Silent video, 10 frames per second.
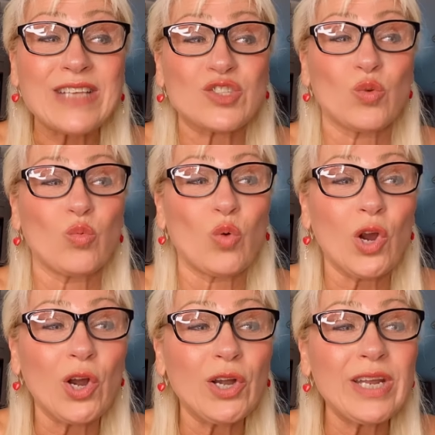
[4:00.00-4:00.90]
the
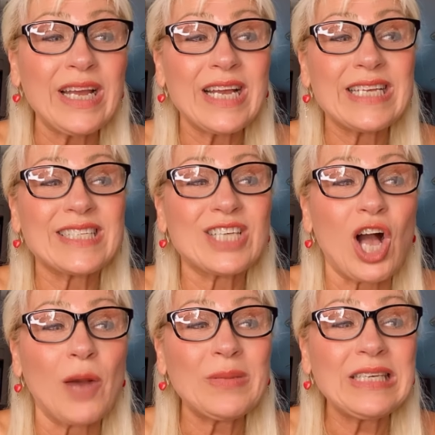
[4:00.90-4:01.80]
word is
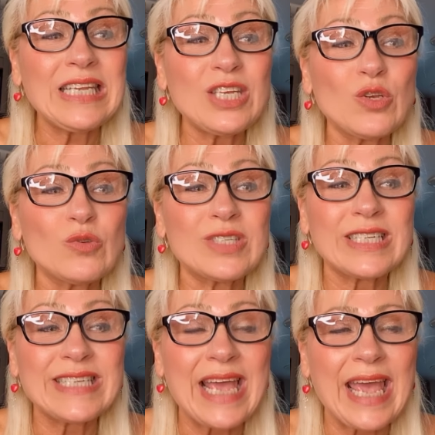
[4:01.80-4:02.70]
commonly used
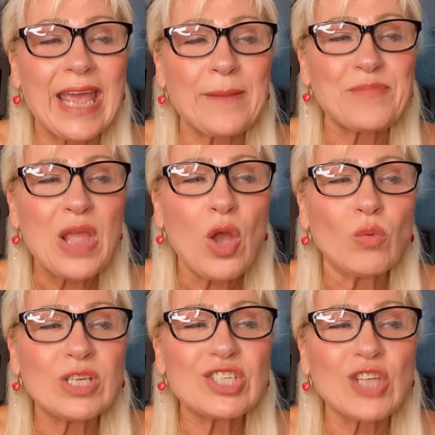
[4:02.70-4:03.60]
today,
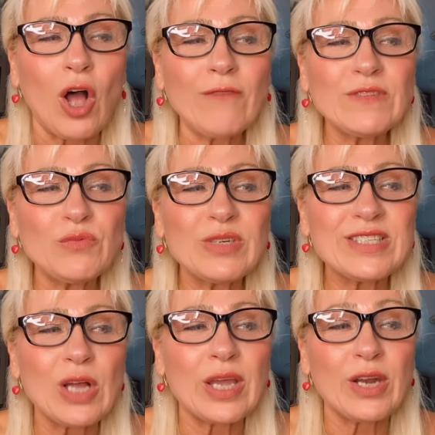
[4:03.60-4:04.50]
which is often
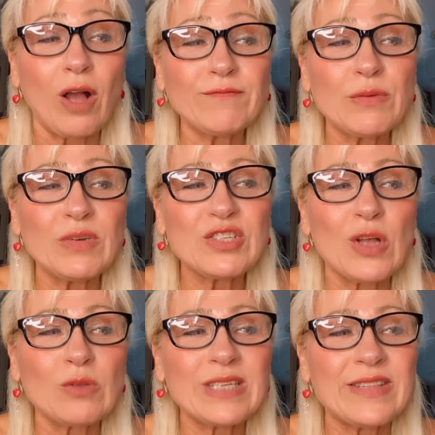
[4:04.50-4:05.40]
result it often
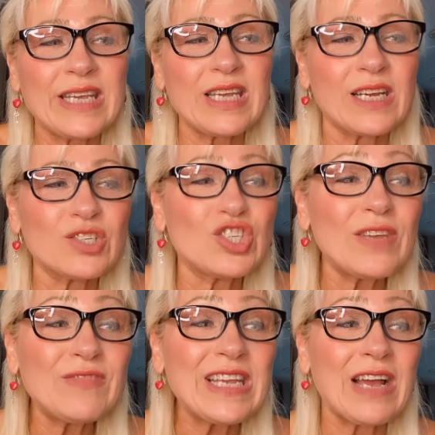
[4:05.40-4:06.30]
results in the uh,
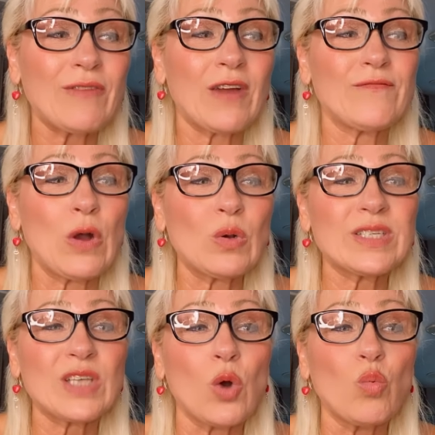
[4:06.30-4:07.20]
shifting of our
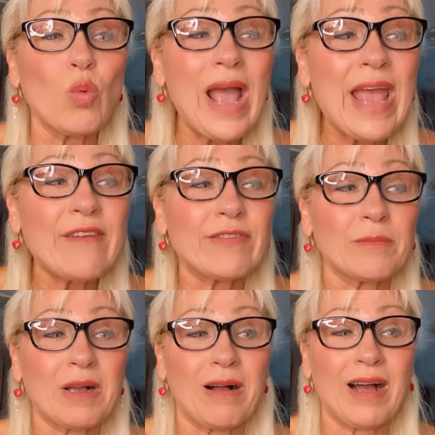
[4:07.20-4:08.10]
focus away
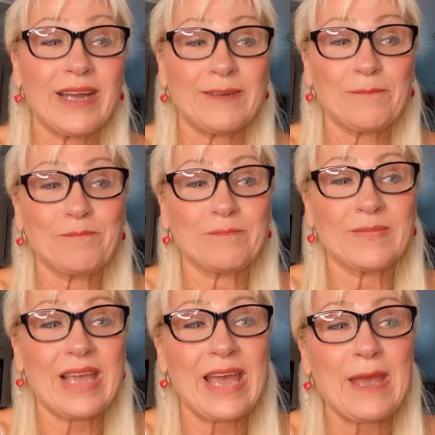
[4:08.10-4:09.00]
from God,
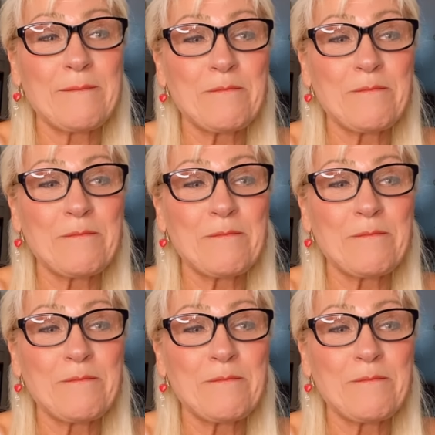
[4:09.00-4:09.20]
okay?